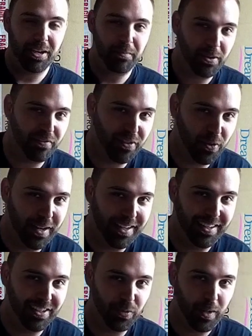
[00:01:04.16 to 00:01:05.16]
be a few
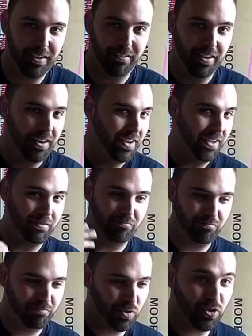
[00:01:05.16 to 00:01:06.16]
edits where I
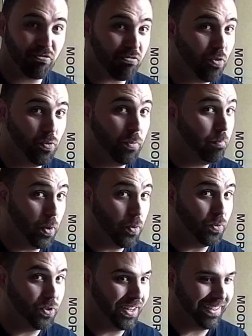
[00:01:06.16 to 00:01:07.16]
screw the
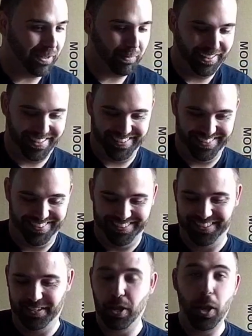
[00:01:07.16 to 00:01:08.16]
pooch a little bit.
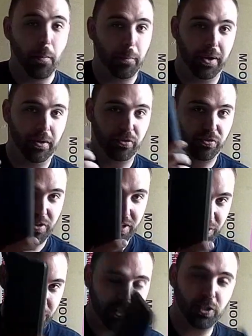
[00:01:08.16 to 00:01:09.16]
But I'll try
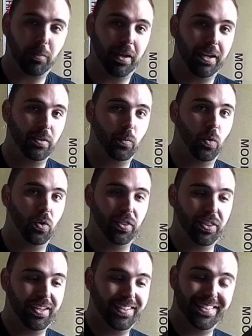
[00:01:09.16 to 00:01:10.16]
to explain what
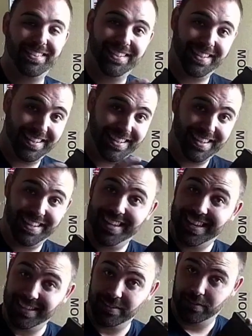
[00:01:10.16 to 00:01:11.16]
this
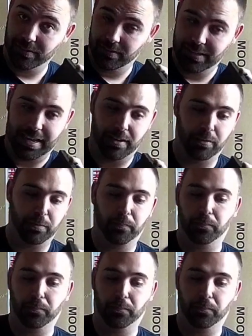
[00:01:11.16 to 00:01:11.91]
is. Now,